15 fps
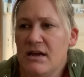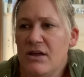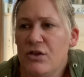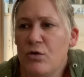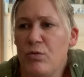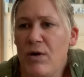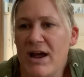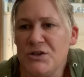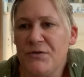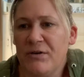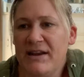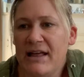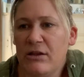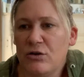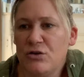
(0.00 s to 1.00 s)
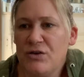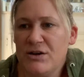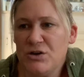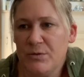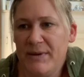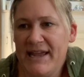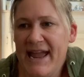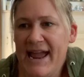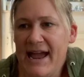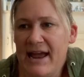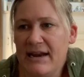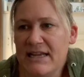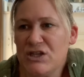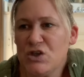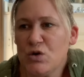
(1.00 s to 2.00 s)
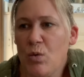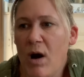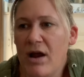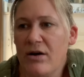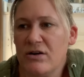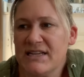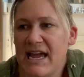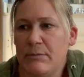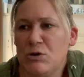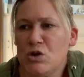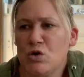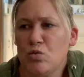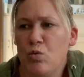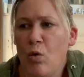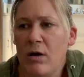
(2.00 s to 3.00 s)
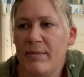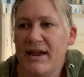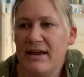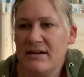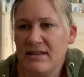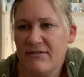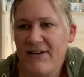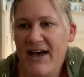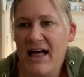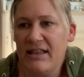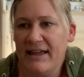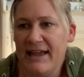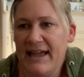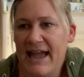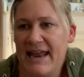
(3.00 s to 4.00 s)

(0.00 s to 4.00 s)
The rush for yellow treasure began, and squatters came swarming into the valley,